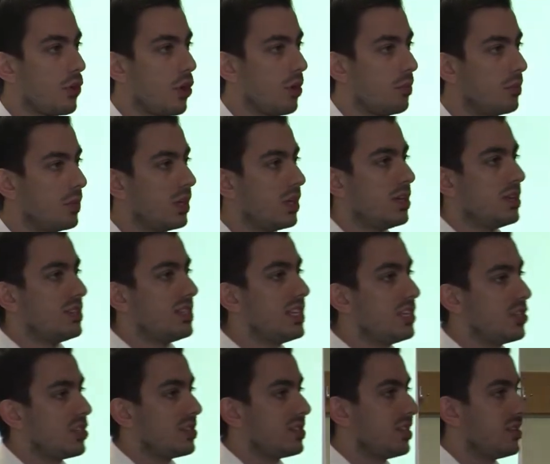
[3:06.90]
from
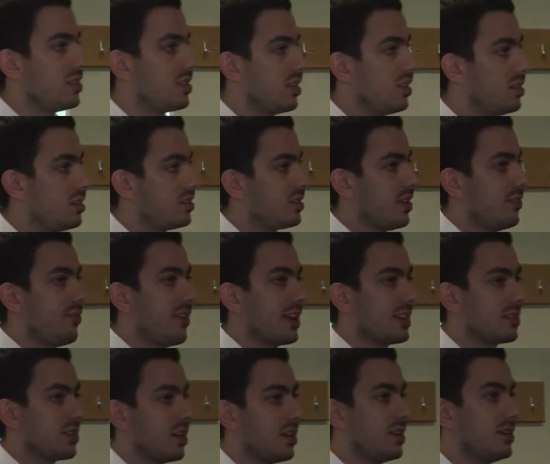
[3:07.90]
teaching assistants,
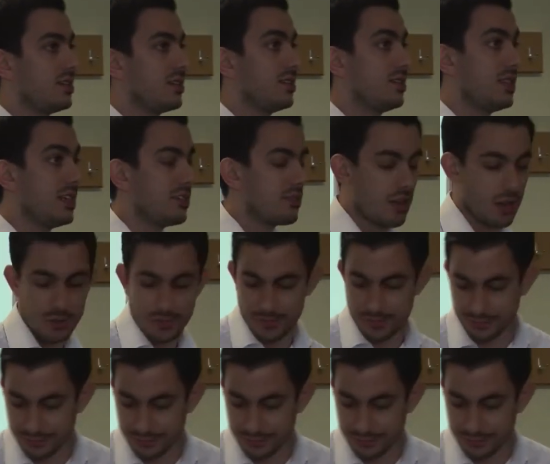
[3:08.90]
effect size zero.